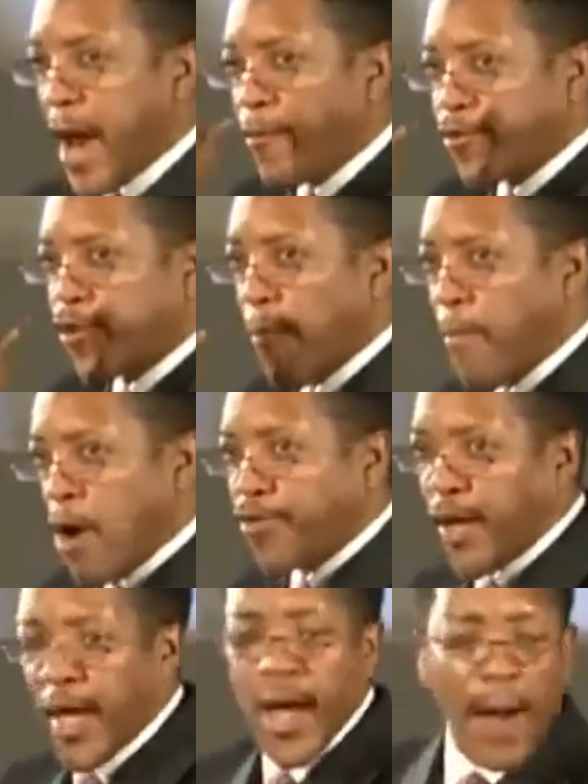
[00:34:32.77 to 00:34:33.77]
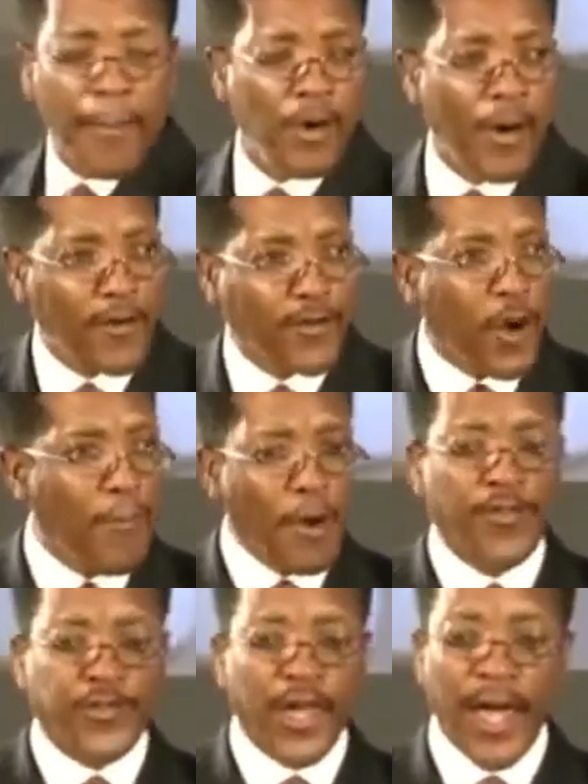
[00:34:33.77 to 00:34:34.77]
and I will show mercy upon whom I will show
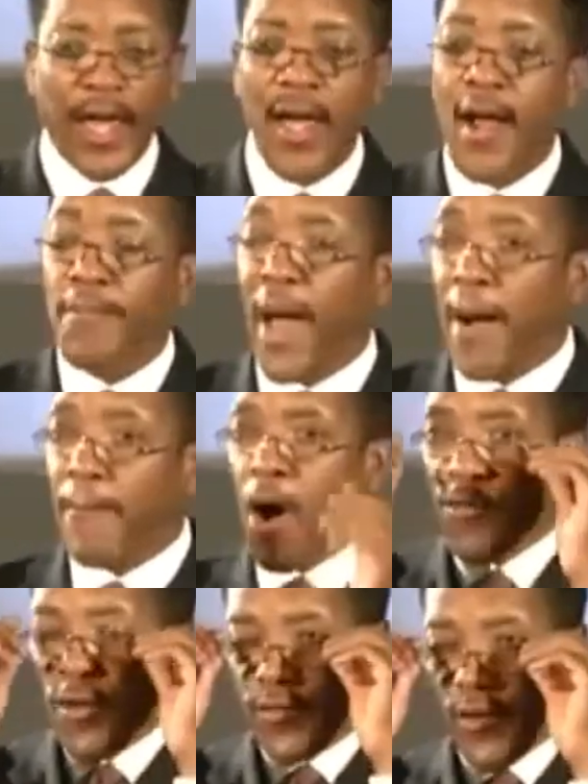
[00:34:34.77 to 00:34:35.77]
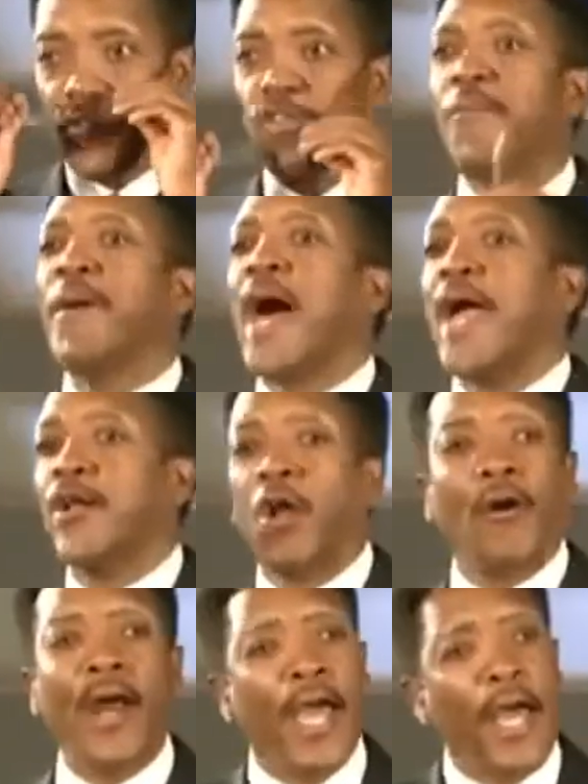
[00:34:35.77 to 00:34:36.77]
mercy. Now Moses said, Show me thy
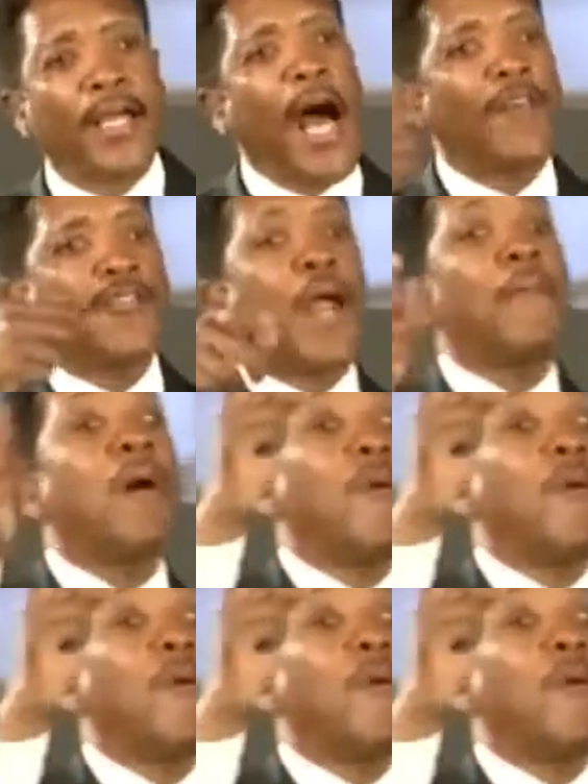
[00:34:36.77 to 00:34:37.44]
glory. God said, I'm